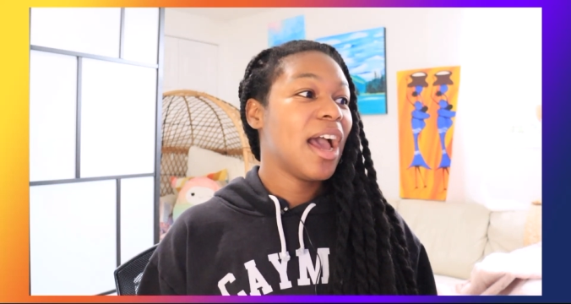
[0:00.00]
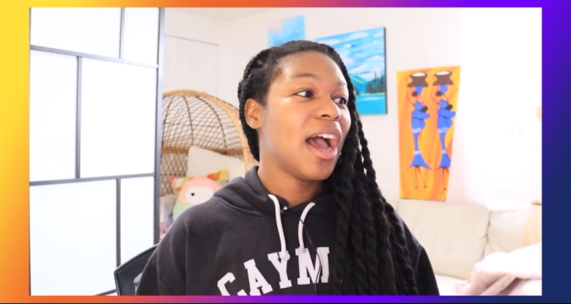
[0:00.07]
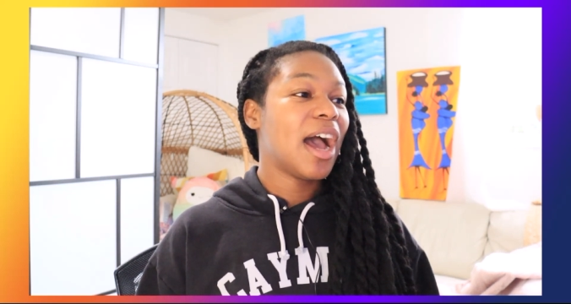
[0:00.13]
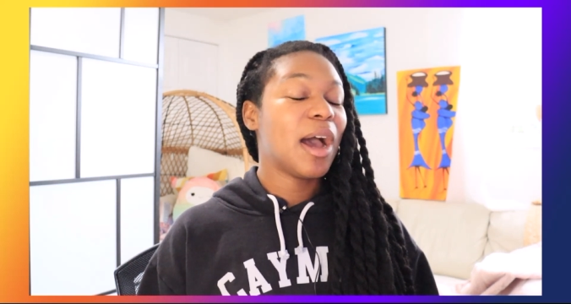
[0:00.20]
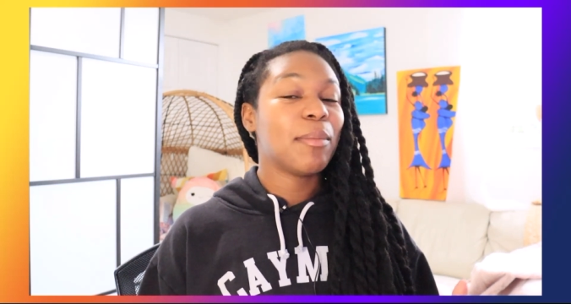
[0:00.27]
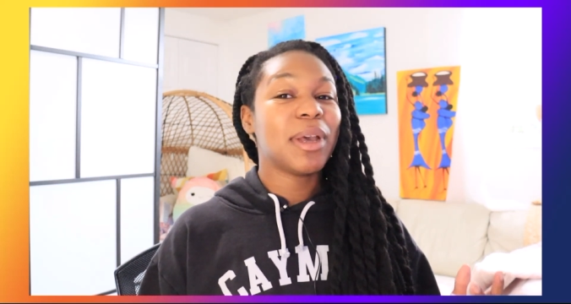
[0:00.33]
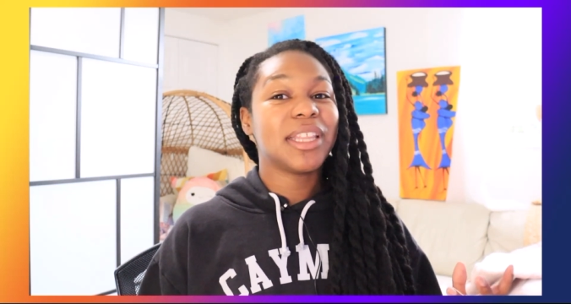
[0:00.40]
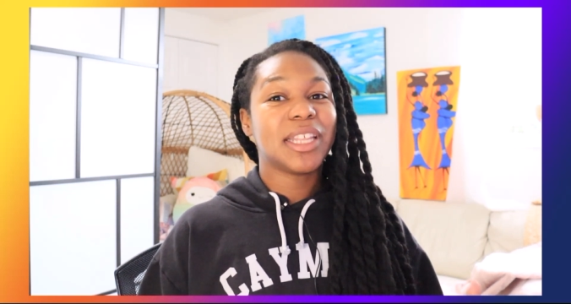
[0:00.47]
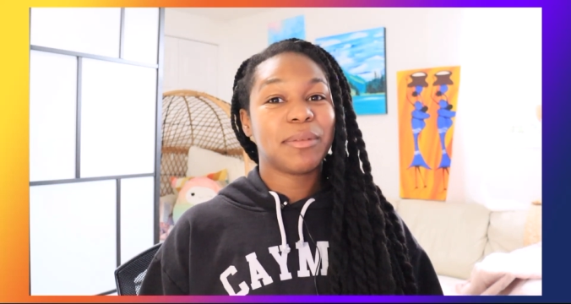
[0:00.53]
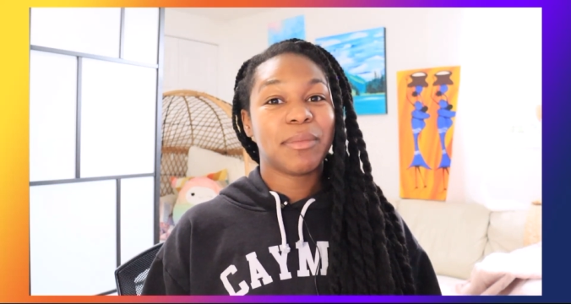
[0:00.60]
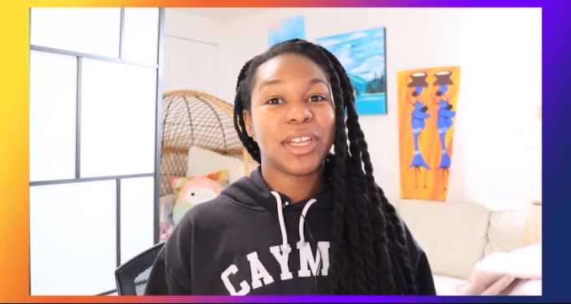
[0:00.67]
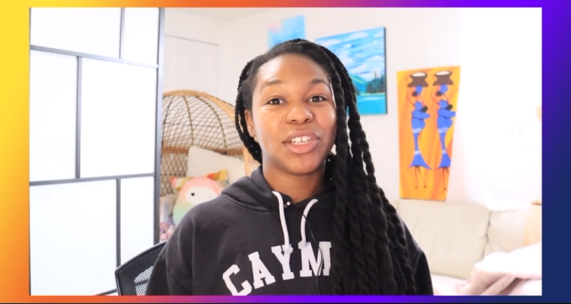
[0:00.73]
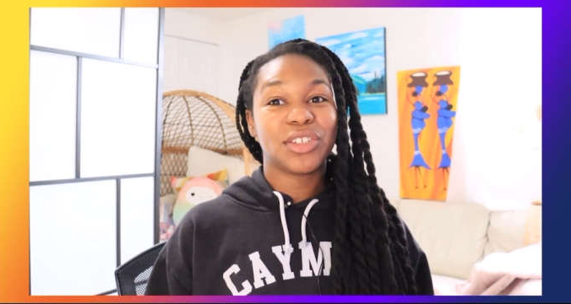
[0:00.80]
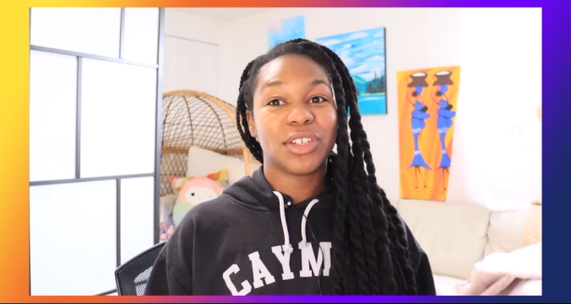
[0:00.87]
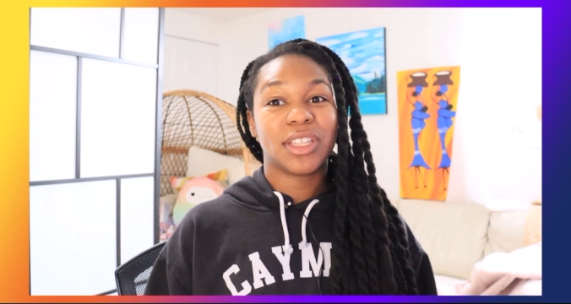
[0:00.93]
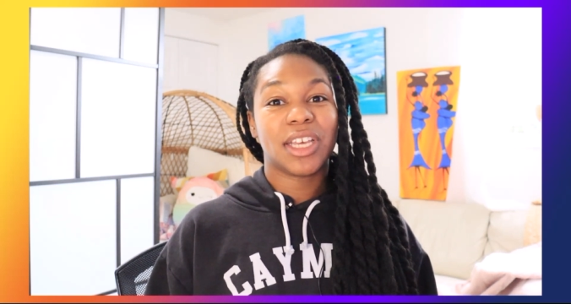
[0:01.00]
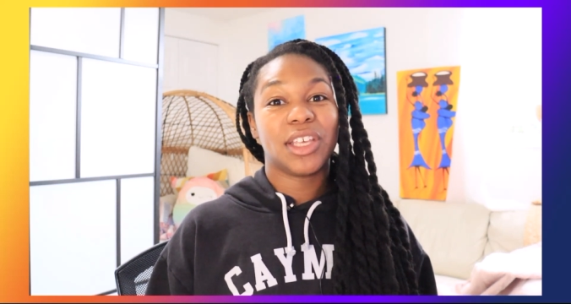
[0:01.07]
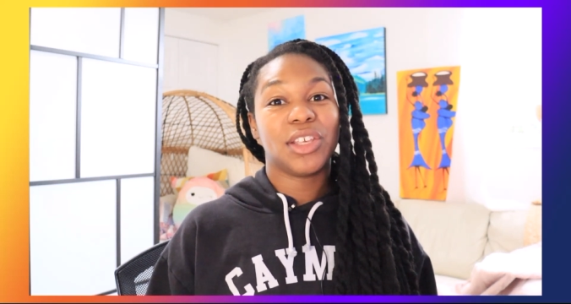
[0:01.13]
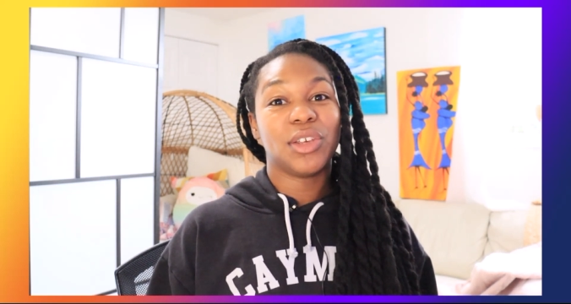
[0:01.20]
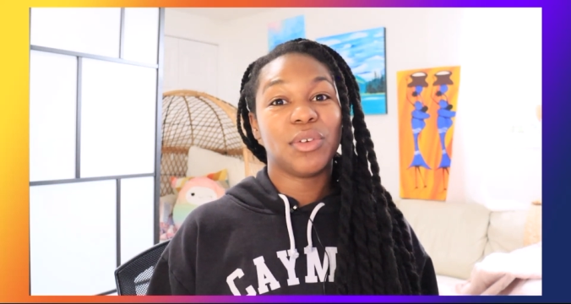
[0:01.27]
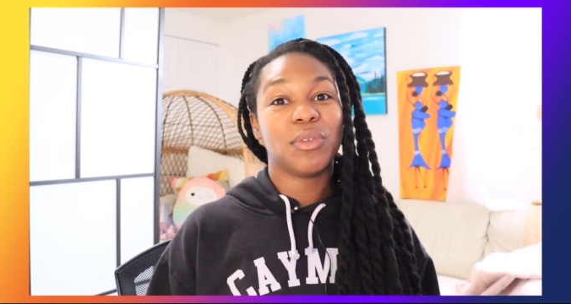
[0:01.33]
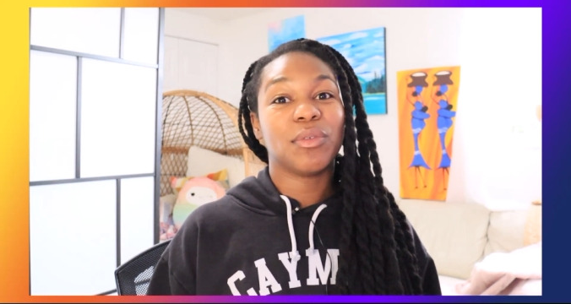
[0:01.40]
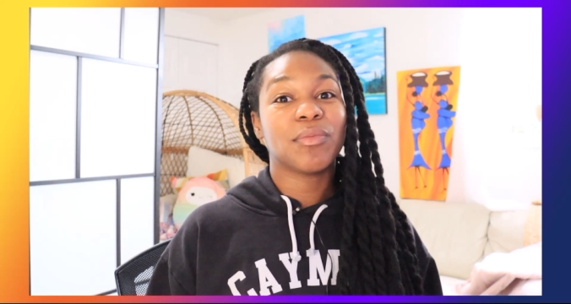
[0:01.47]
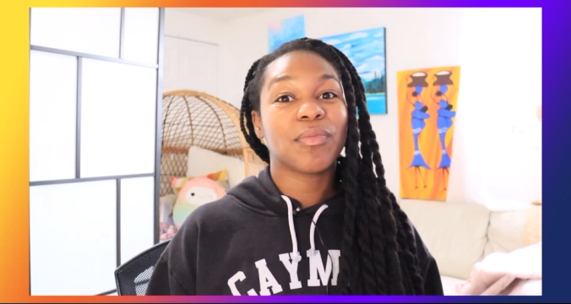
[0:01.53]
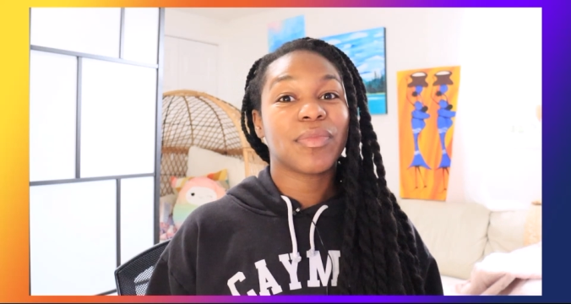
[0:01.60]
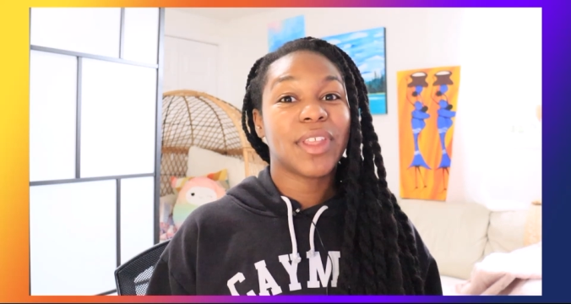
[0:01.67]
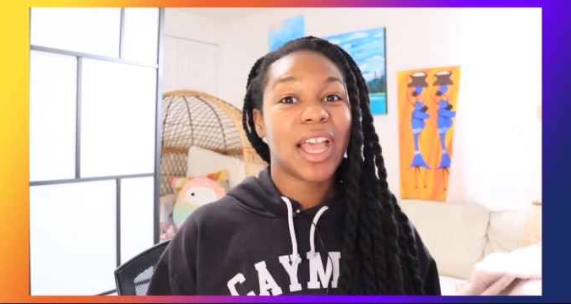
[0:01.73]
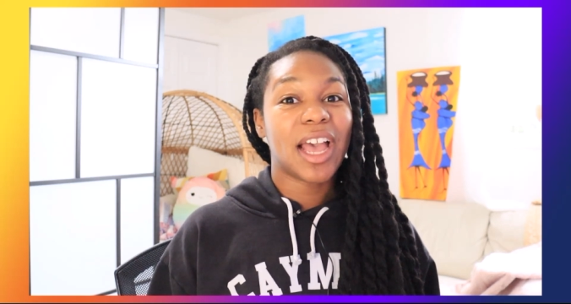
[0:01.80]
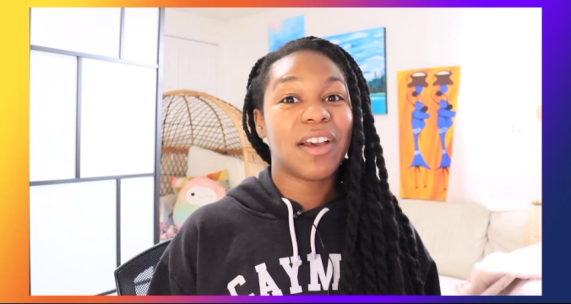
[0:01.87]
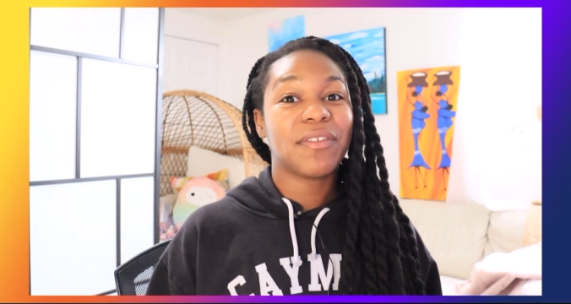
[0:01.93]
And then make sure that you
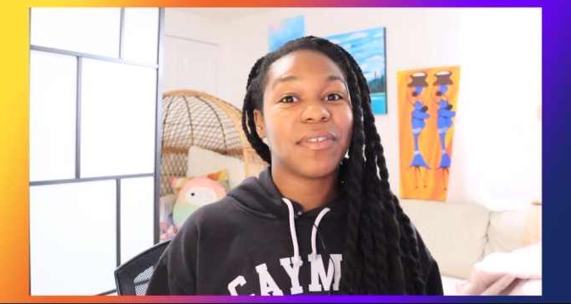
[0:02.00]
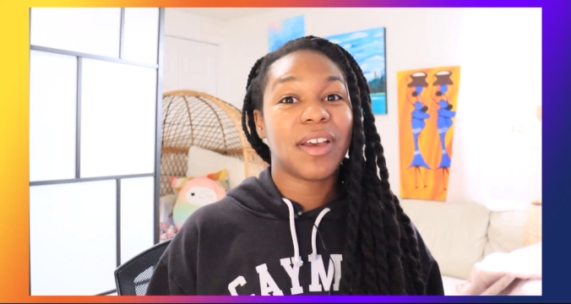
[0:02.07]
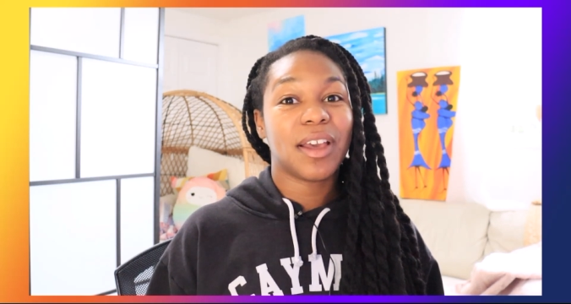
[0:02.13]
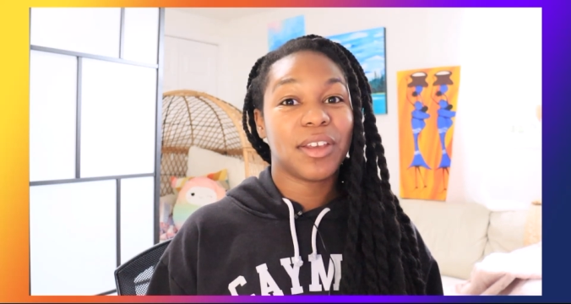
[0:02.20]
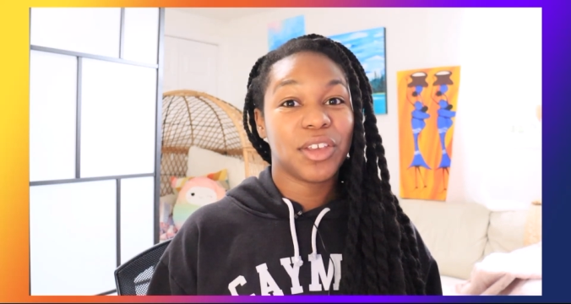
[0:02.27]
have